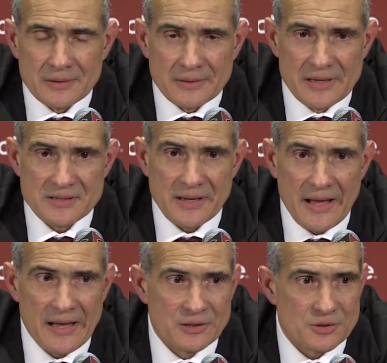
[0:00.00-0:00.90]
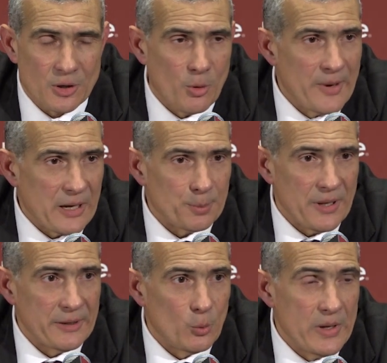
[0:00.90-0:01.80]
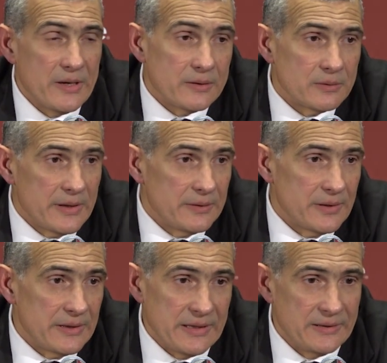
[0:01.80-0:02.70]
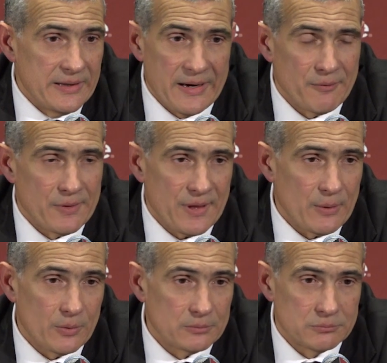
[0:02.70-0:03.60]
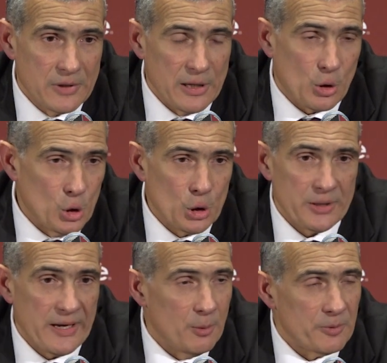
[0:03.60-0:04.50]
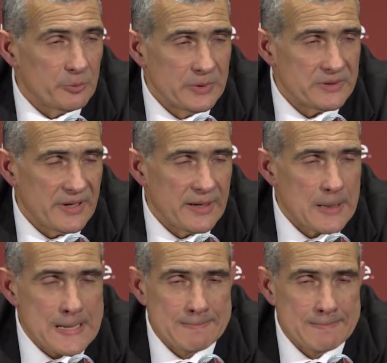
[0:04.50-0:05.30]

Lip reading: He's engaged to go make a play to win, and he did everything he could to help us win today.